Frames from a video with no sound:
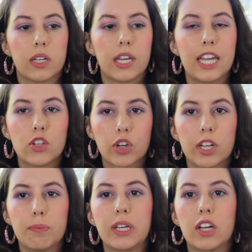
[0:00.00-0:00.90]

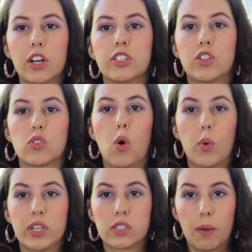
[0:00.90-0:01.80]
intricate because there's
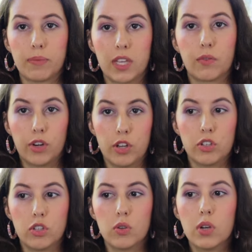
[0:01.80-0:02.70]
always something for you to
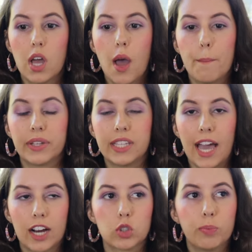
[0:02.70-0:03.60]
do, but the
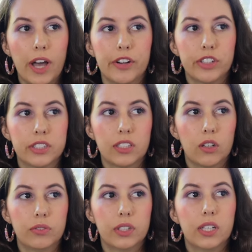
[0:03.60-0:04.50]
actual pattern
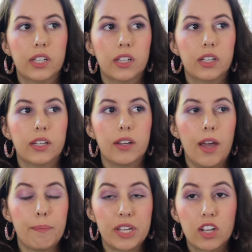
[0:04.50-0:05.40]
itself,
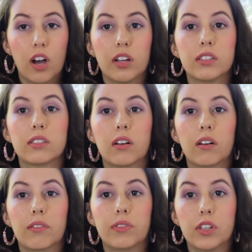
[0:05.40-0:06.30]
and because
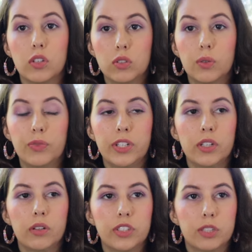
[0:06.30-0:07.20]
of the YouTube
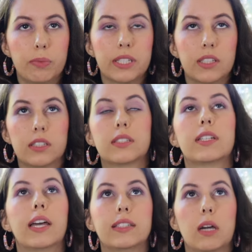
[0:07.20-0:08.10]
video, it just makes things
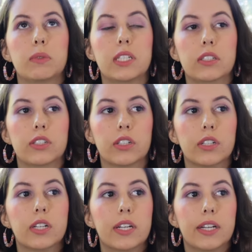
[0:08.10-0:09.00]
10 times
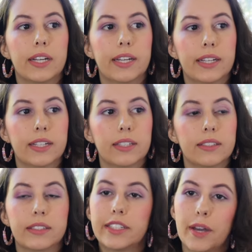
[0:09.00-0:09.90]
easier.
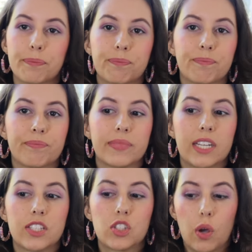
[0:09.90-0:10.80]
And yeah,
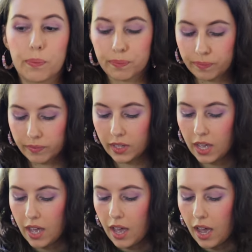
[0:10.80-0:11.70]
so
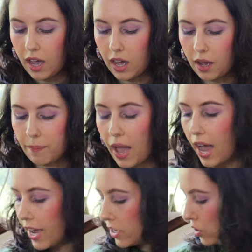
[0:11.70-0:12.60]

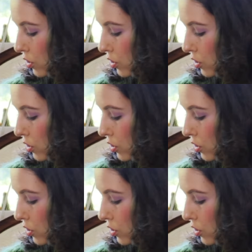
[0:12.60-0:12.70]
I